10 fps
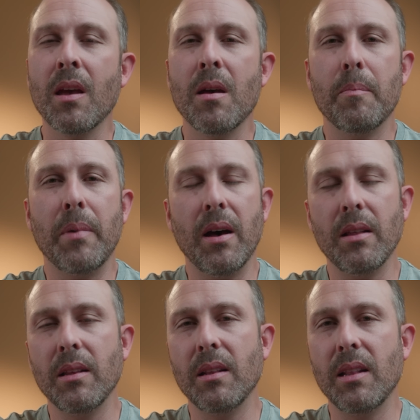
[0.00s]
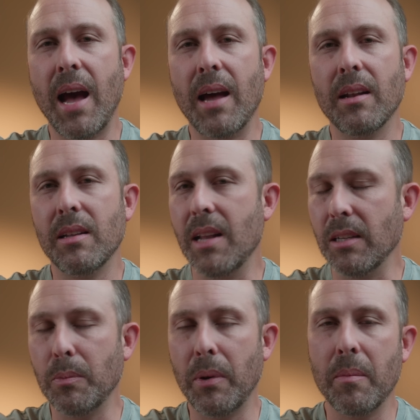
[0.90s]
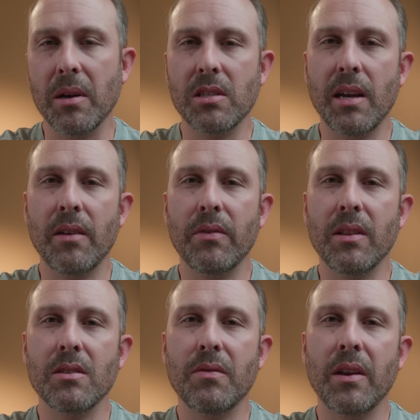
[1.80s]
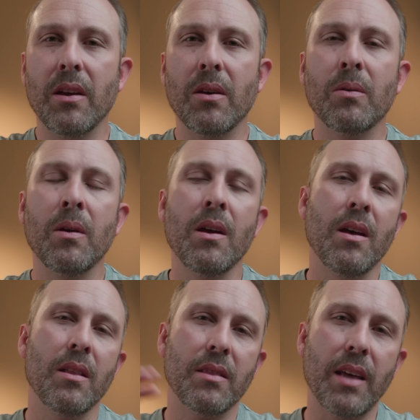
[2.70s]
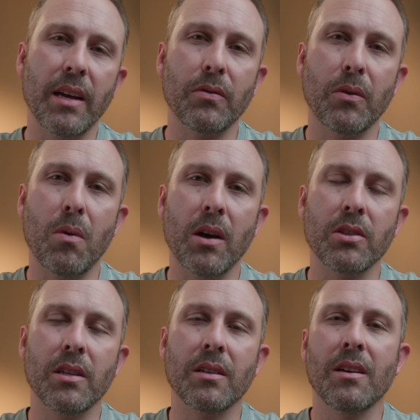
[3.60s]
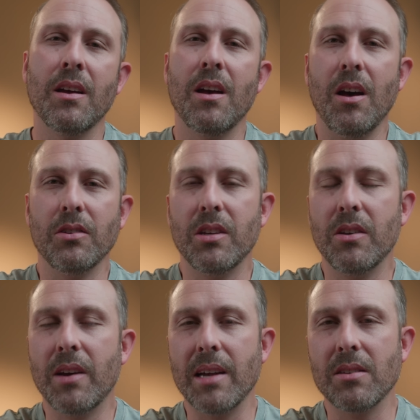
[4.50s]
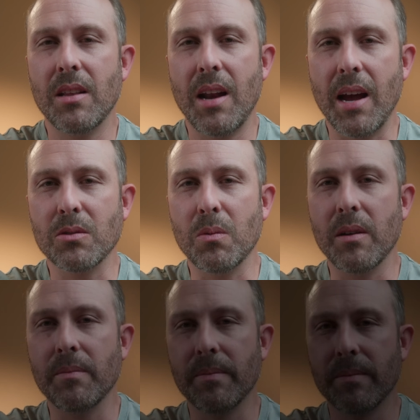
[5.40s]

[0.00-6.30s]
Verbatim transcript: But other than that, that's pretty much it for this video. Thanks for watching. I'll see you guys on the next one.